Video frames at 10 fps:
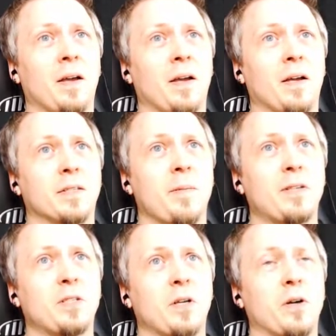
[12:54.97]
is I'm
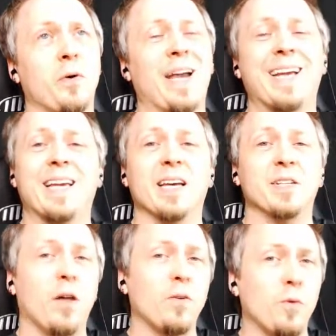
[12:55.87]
actually going to go ahead and get
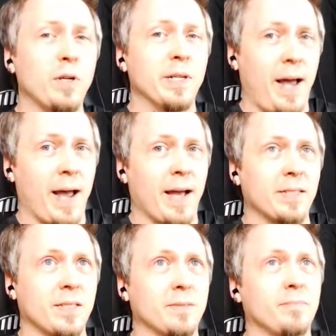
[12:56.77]
another wooden axe.